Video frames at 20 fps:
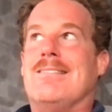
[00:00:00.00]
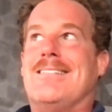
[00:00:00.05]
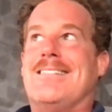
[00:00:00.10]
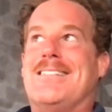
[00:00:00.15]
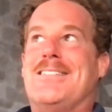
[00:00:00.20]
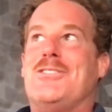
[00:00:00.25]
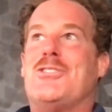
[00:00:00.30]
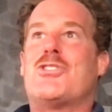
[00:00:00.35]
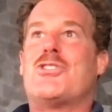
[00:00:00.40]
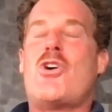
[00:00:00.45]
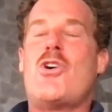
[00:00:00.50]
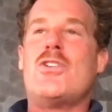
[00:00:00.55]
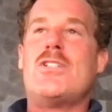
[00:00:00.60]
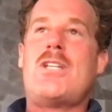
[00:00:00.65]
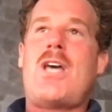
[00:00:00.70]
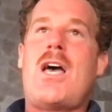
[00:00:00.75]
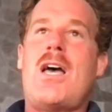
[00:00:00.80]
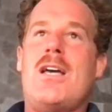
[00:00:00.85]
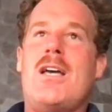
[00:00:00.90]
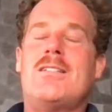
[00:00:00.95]
it just got
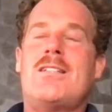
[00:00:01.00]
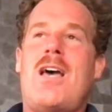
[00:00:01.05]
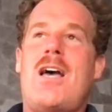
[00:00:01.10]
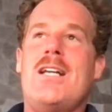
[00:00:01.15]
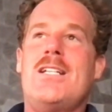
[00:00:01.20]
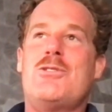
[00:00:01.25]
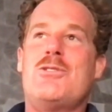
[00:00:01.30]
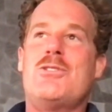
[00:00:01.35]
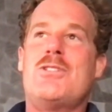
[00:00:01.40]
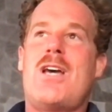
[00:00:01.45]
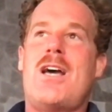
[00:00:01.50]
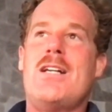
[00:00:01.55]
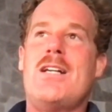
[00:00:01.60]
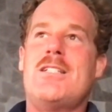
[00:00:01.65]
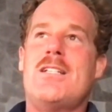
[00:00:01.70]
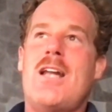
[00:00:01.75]
tighter and tighter.